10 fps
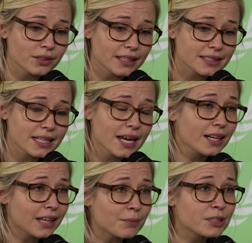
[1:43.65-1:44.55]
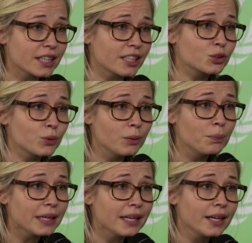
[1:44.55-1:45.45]
that climate change will
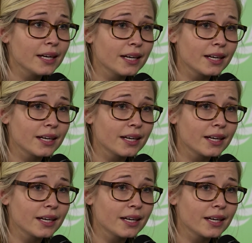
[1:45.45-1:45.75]
be